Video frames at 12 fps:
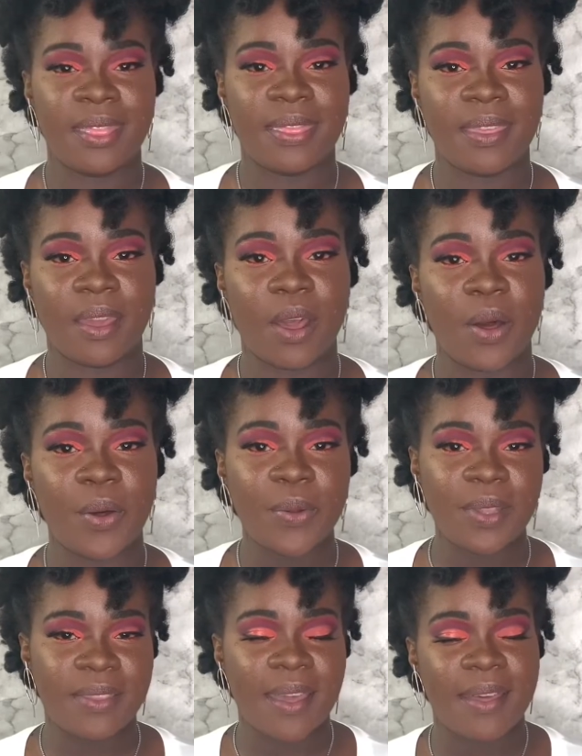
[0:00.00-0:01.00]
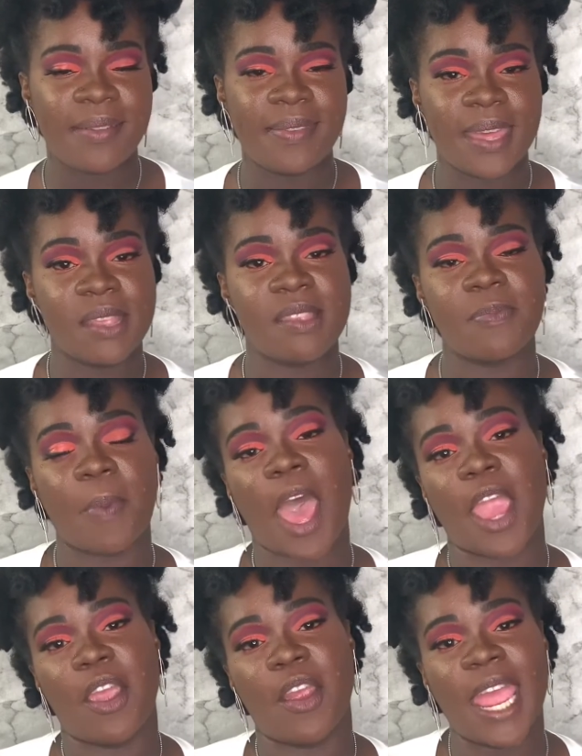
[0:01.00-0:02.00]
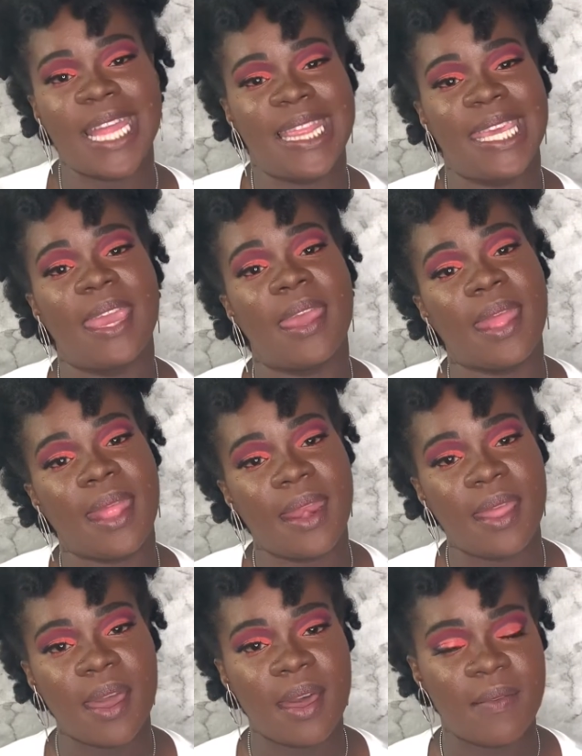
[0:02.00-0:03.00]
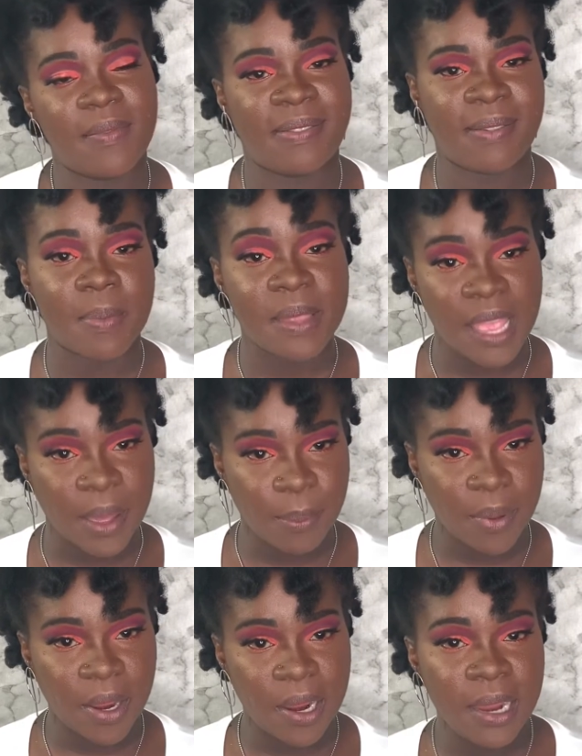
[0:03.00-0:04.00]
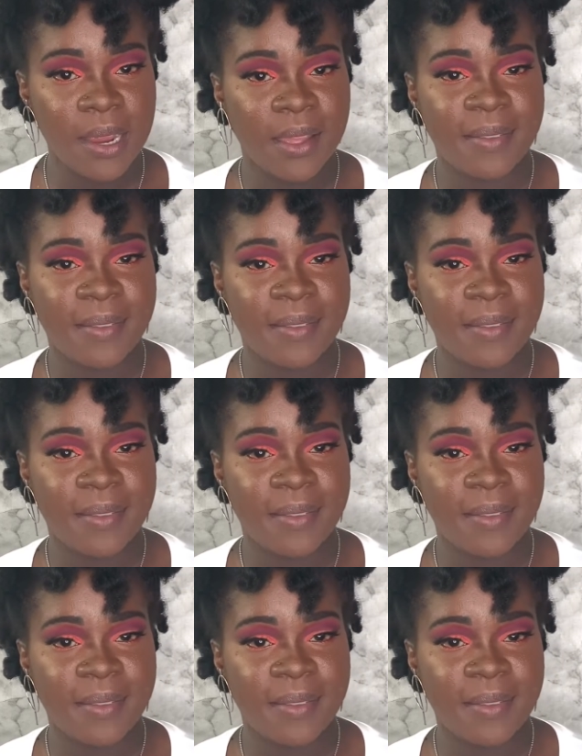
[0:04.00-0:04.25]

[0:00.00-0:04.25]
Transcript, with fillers: The code does expire at the end of September,